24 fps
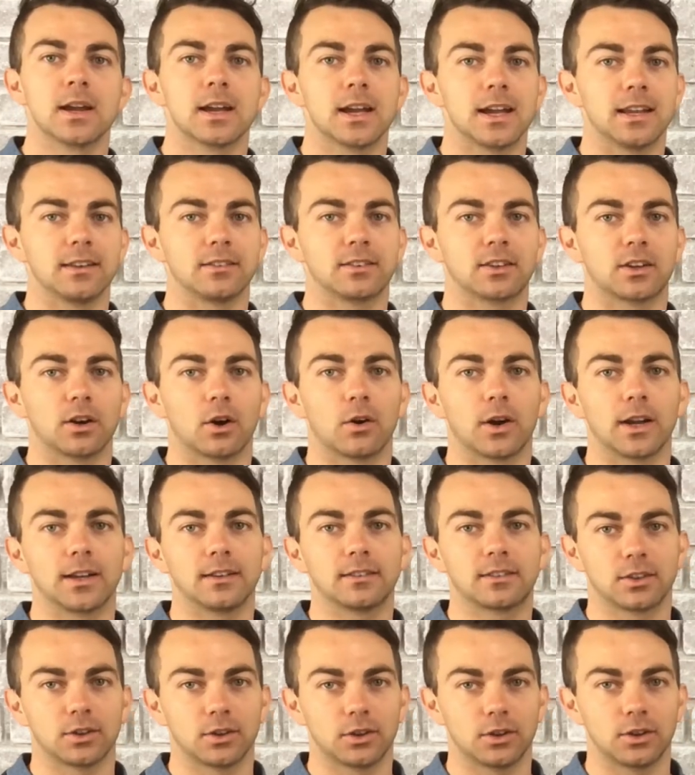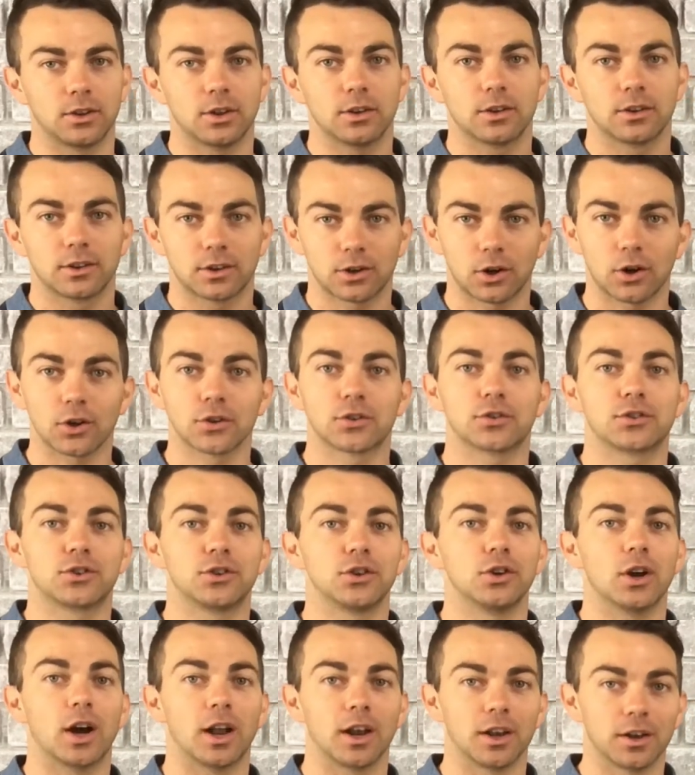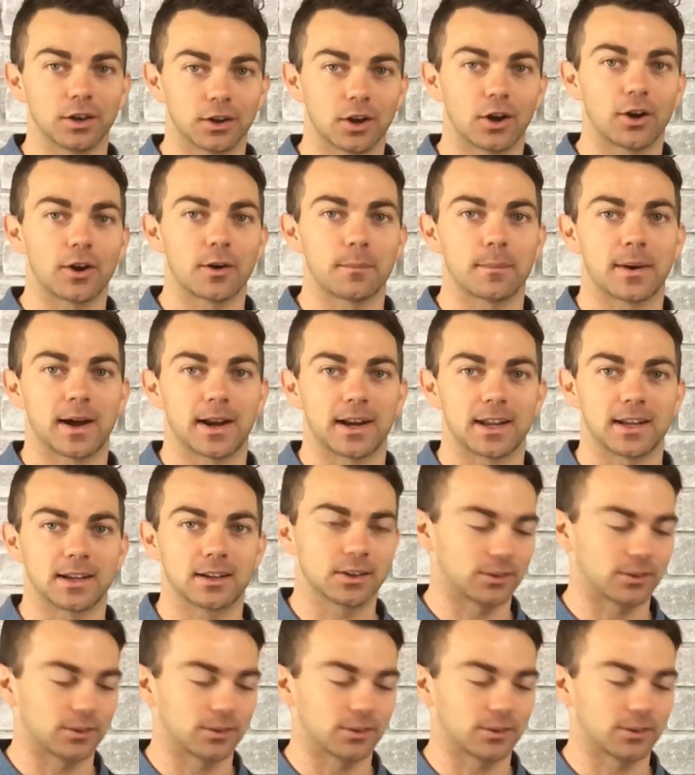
it's going to cost you a lot of money,